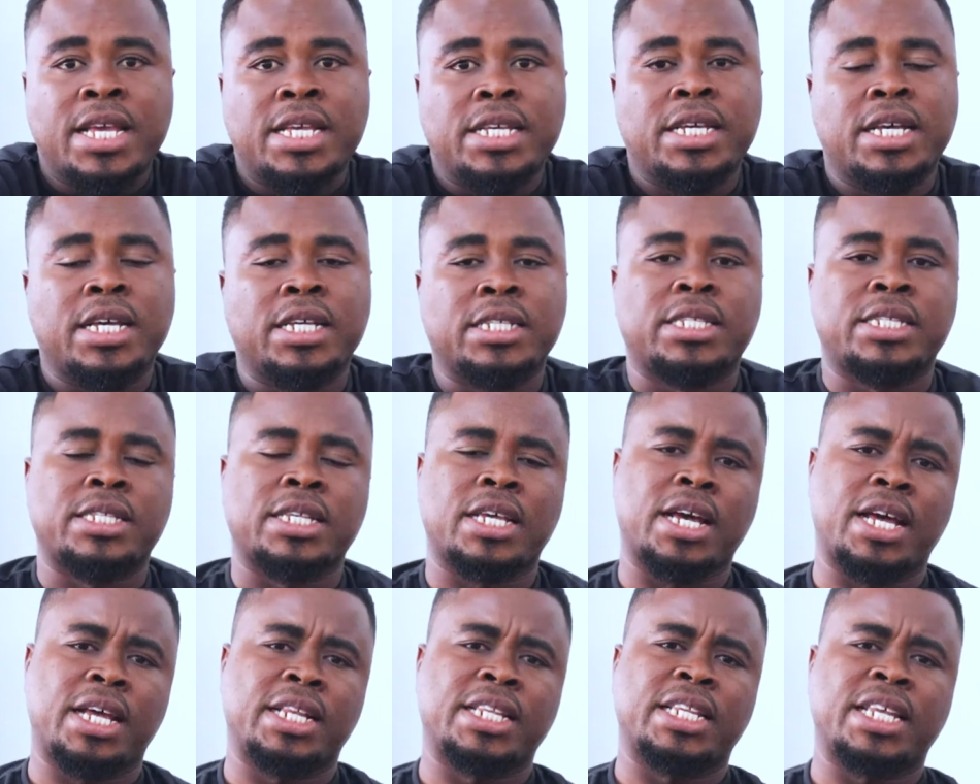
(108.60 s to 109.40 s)

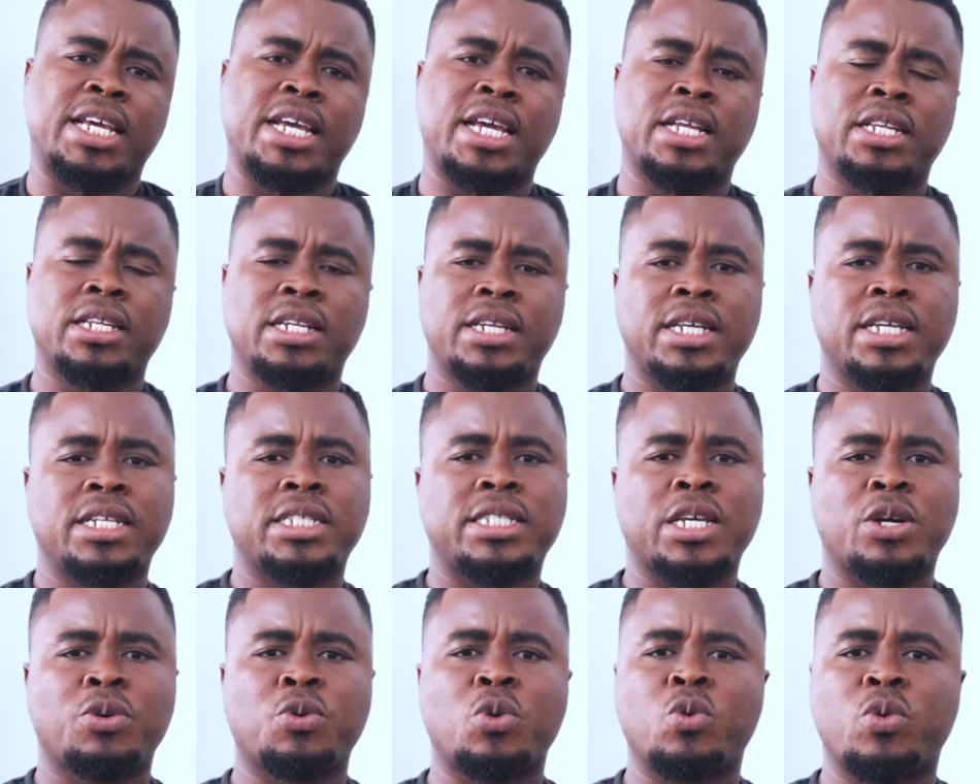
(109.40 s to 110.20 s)
Yes, and then
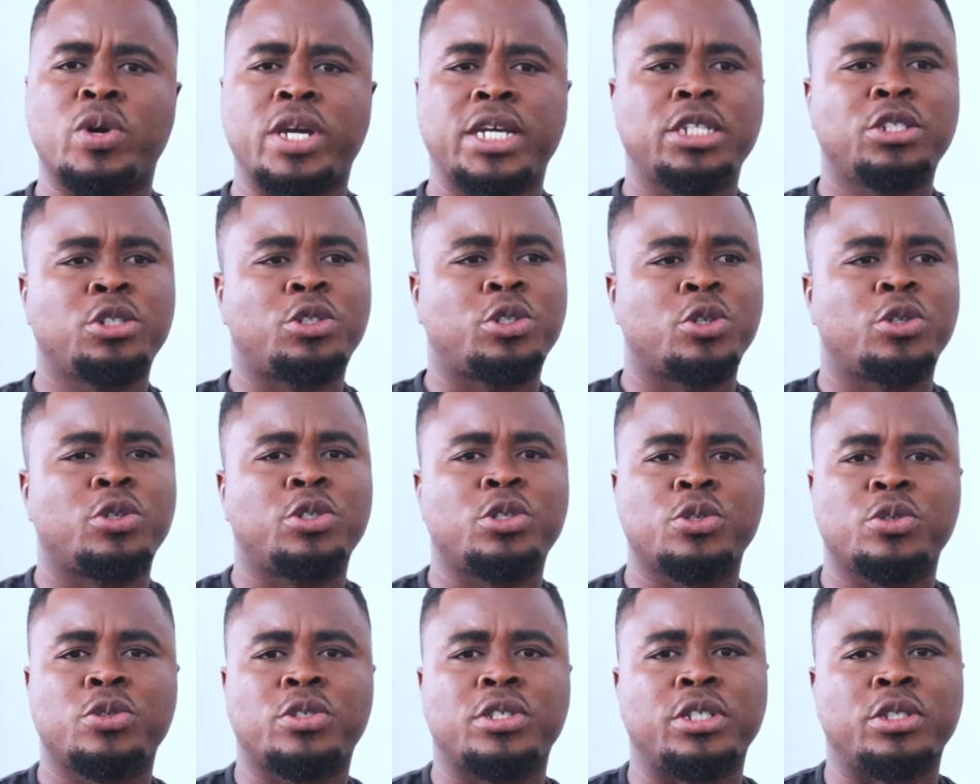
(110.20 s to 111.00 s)
later we were
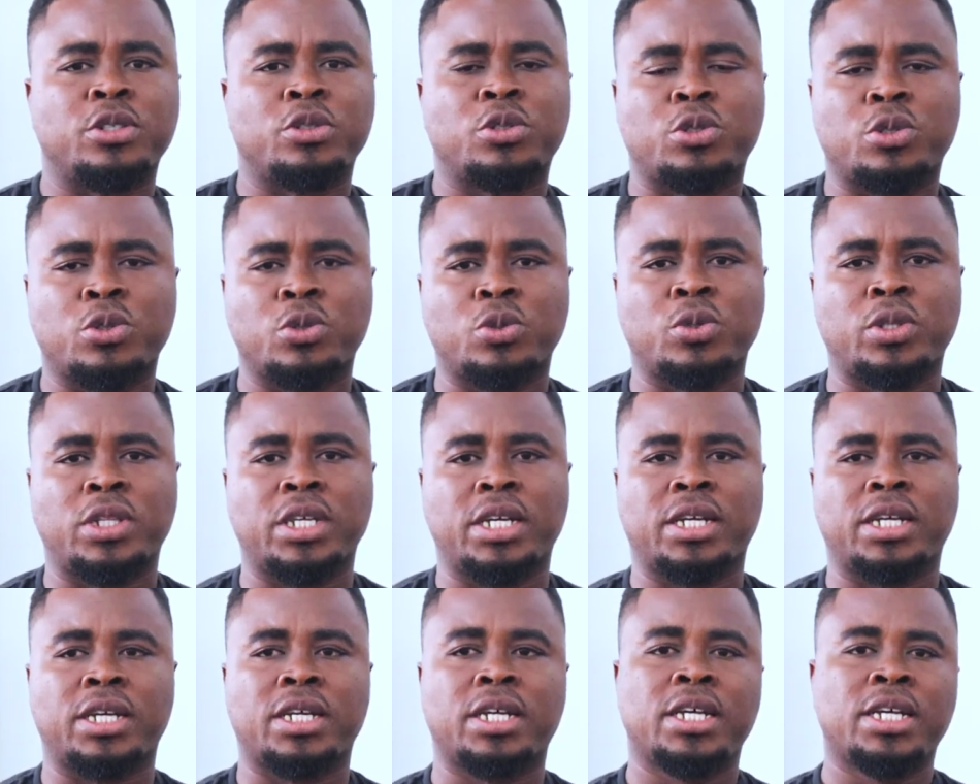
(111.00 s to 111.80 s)
introduced into
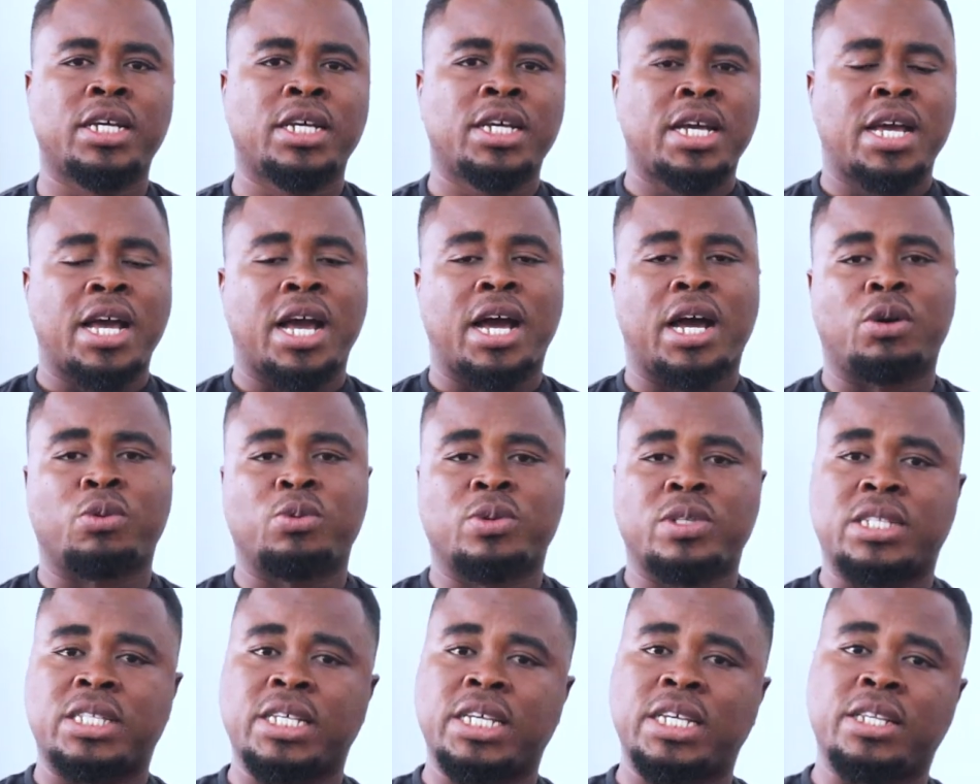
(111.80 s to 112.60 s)
the, I
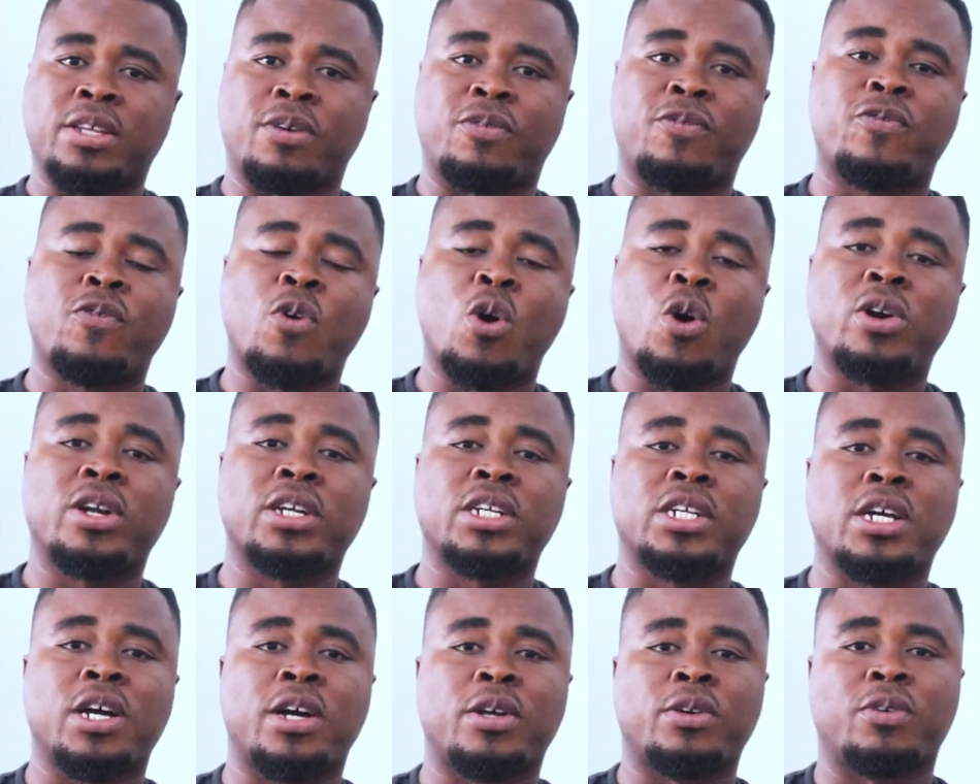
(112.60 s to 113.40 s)
would say, the
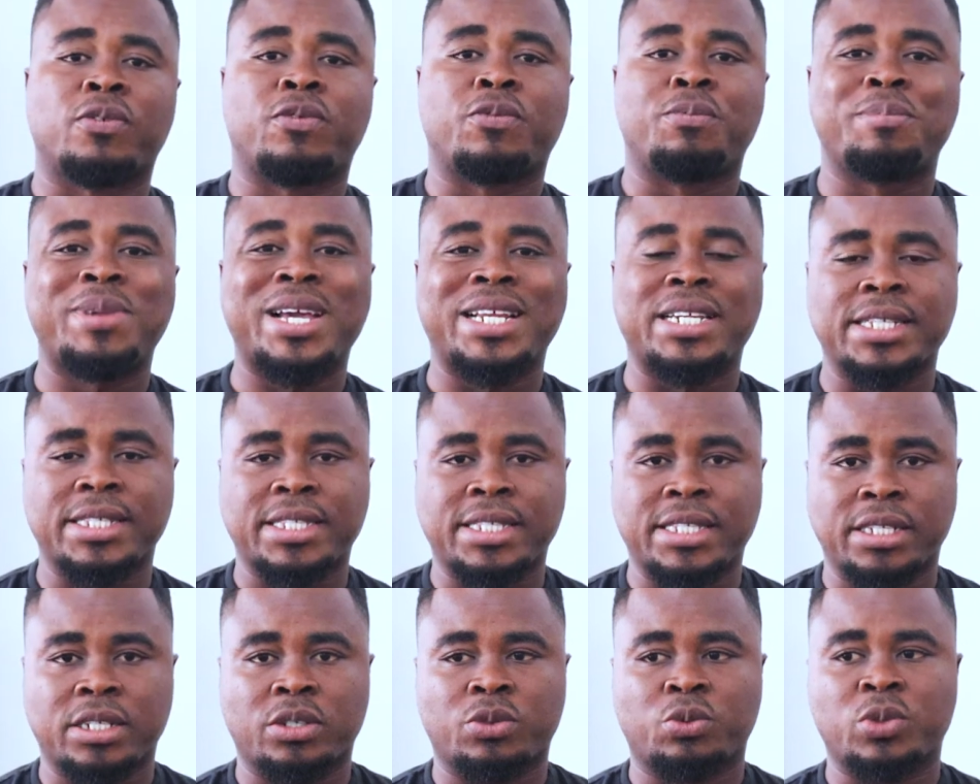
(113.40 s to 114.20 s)
foreign kind of
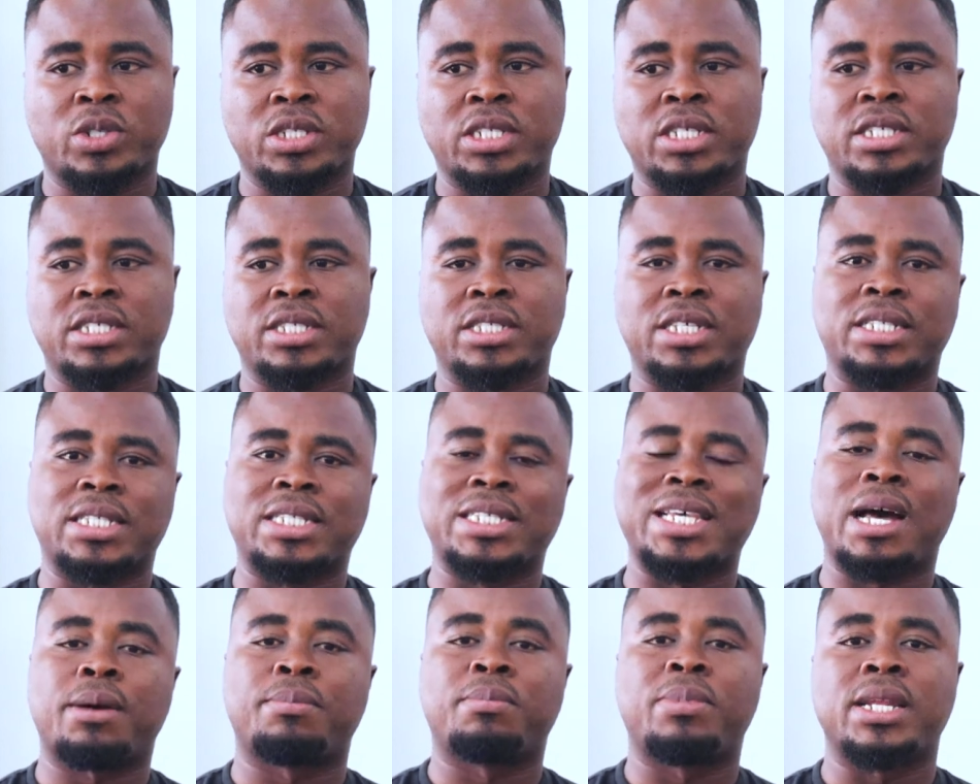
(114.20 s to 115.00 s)
medicine, which is the
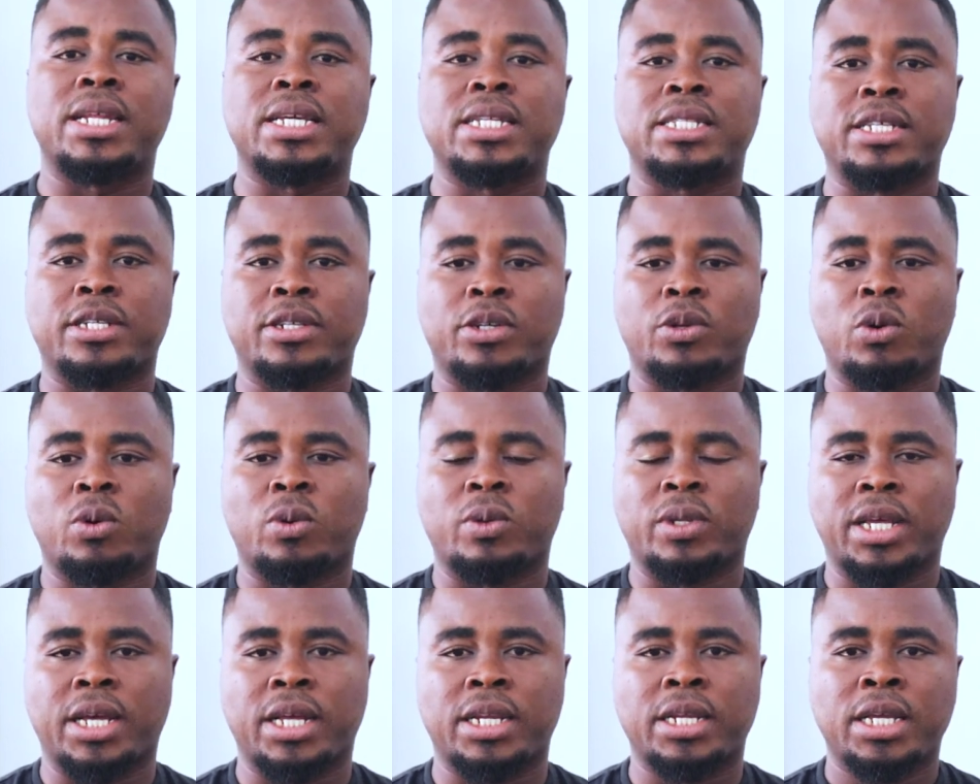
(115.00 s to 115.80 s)
tablet and
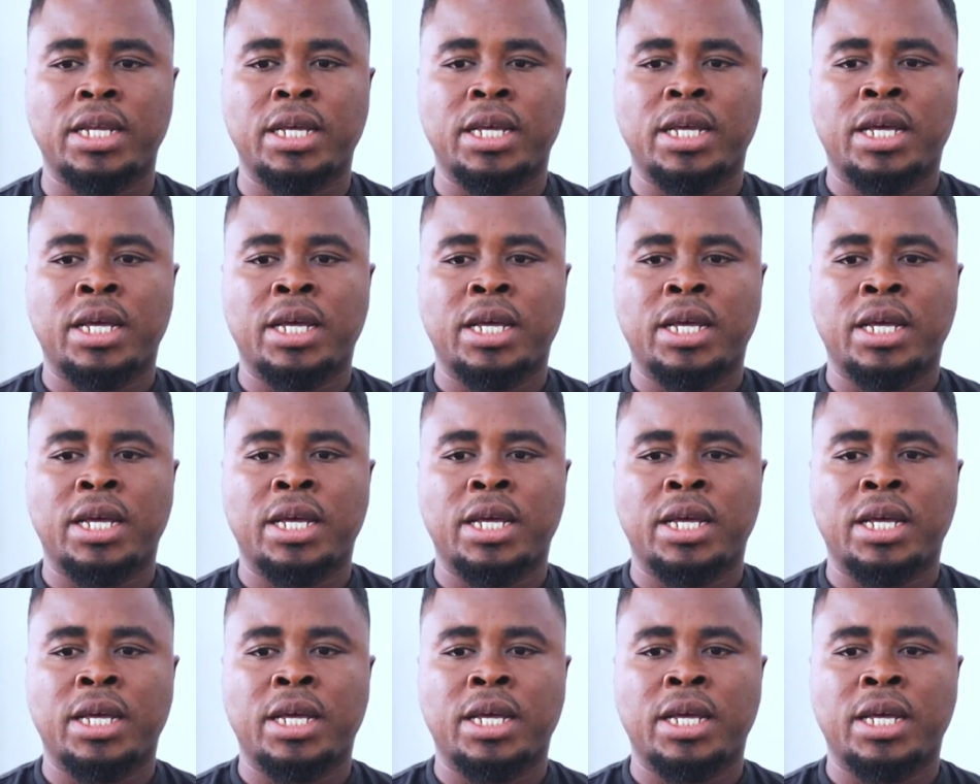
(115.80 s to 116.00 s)
all that.